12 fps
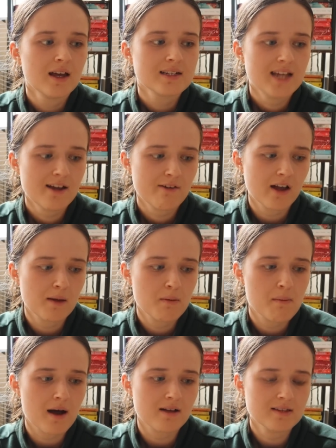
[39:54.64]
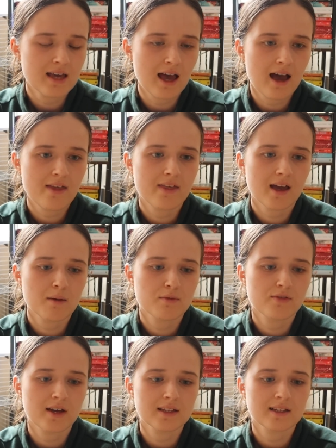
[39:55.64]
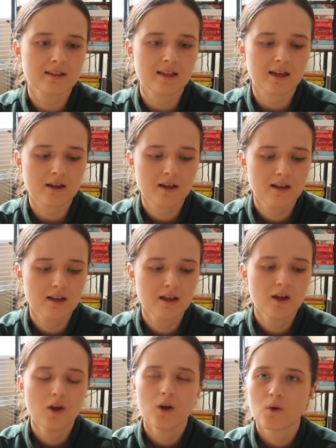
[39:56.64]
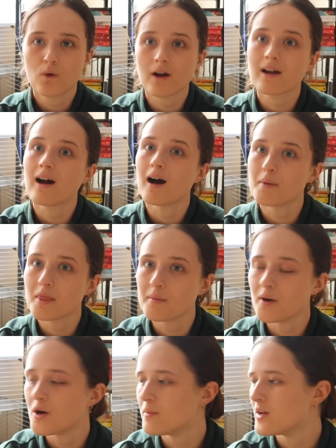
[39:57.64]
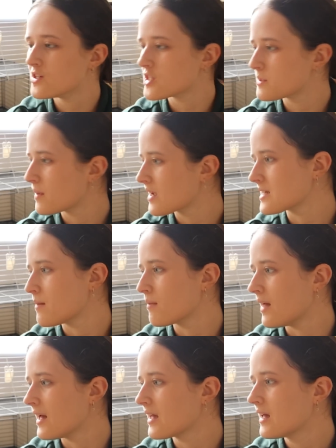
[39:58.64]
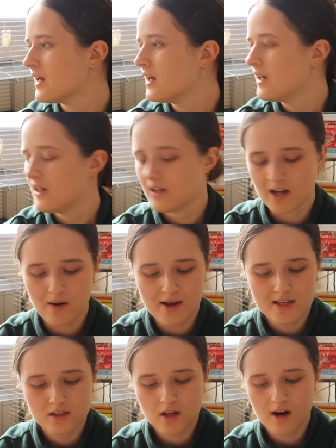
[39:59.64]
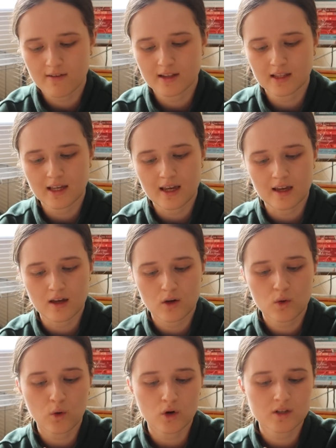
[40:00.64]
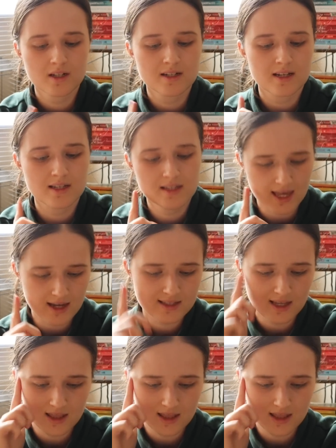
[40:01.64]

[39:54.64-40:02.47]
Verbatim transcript: tearing up about it I think I'm feeling like quite calm at the moment just because I'm like you know it's currently quarter to six